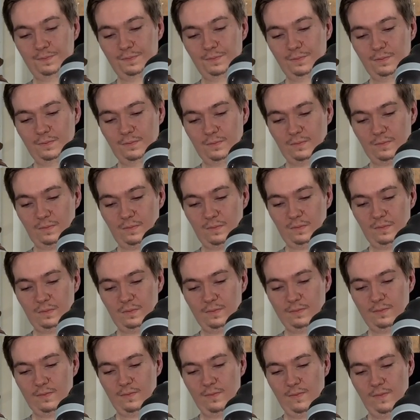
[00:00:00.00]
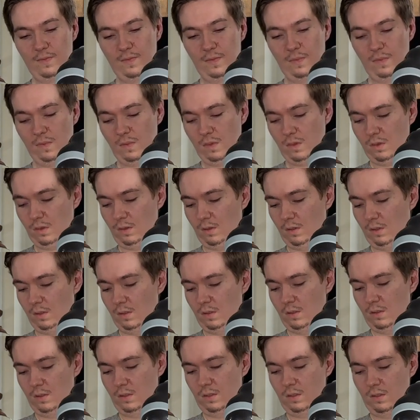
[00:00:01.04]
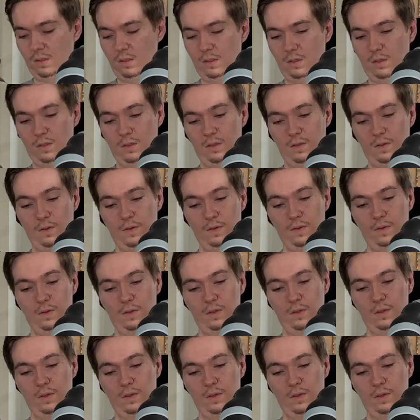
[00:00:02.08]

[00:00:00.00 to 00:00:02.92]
No one is speaking in this clip.